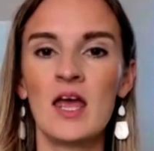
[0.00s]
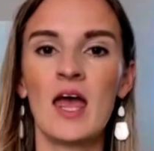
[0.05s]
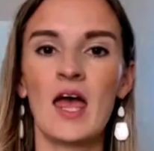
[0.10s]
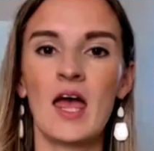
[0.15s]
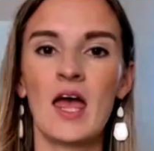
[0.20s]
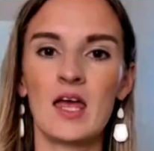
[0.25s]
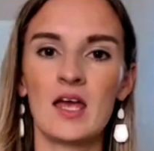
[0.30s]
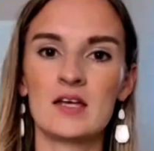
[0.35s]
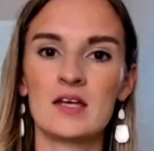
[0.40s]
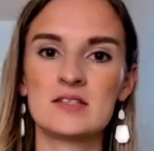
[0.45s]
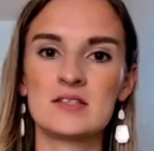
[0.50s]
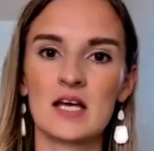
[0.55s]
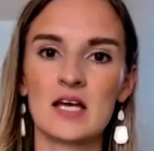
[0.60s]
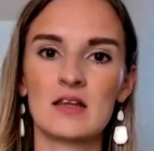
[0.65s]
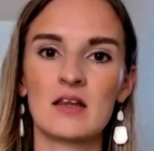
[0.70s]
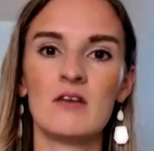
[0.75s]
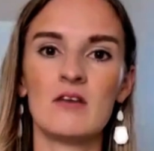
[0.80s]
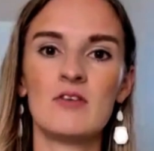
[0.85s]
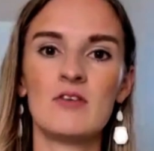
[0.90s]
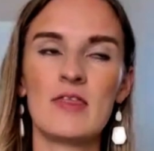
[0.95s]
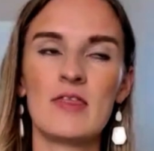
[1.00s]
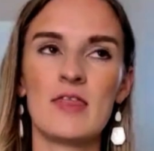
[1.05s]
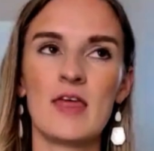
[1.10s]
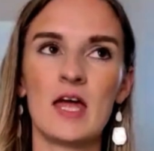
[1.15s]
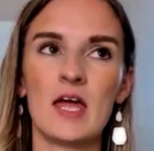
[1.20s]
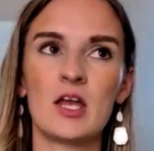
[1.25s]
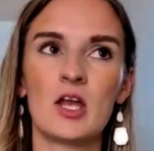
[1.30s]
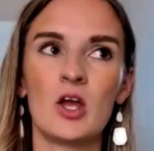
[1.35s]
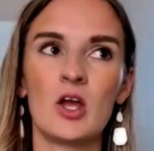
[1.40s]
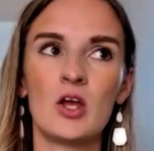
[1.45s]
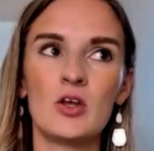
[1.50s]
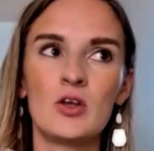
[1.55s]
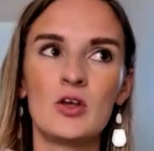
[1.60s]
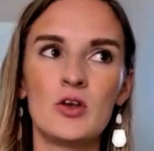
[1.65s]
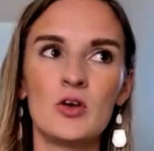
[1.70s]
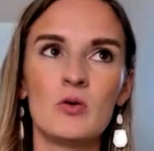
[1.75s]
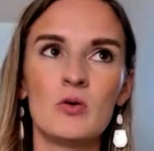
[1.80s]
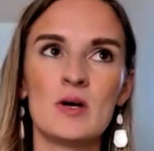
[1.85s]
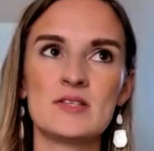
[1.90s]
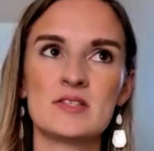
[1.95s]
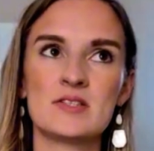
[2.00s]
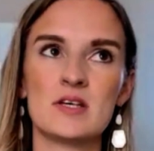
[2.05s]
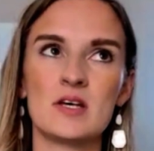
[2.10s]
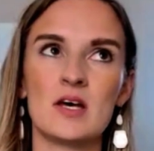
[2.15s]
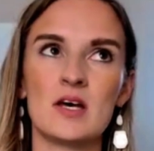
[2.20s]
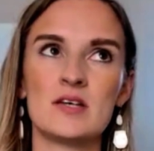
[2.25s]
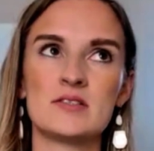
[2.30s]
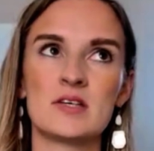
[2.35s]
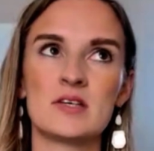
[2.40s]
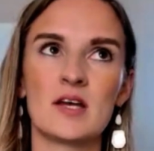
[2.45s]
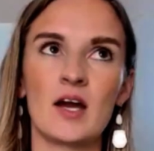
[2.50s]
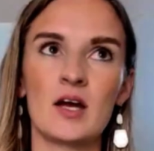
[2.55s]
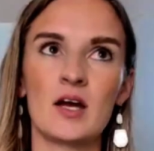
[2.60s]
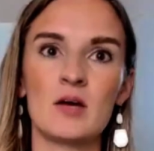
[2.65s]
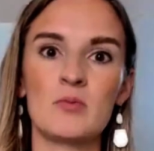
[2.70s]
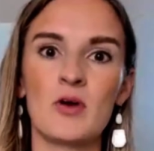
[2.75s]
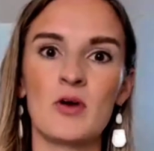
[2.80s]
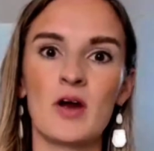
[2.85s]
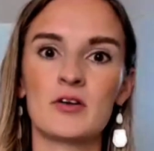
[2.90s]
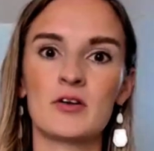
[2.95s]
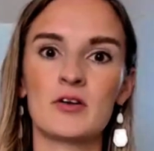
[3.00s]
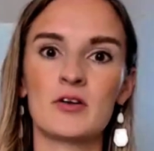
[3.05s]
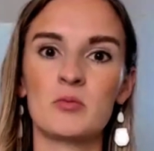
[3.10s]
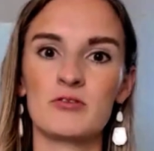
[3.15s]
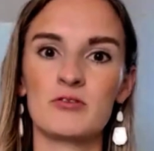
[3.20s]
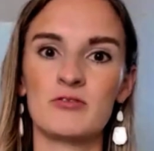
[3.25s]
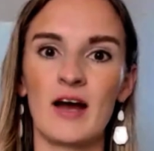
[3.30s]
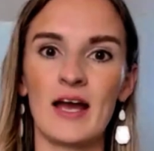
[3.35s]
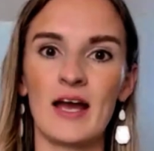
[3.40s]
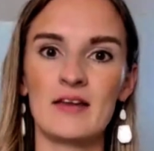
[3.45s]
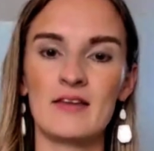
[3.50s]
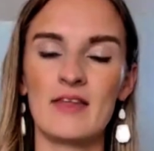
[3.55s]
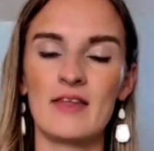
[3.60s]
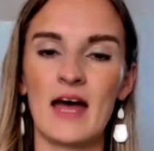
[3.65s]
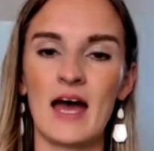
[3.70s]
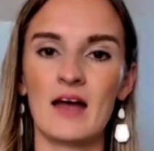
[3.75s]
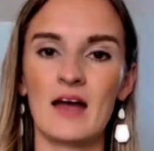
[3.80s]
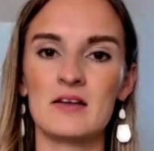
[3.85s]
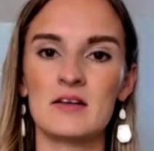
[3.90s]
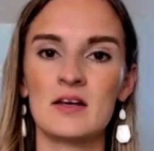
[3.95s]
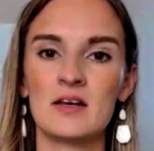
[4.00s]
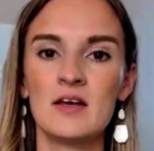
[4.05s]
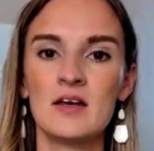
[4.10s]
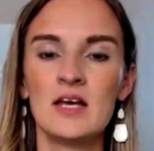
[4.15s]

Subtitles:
And I love it that you as a chiropractor provide that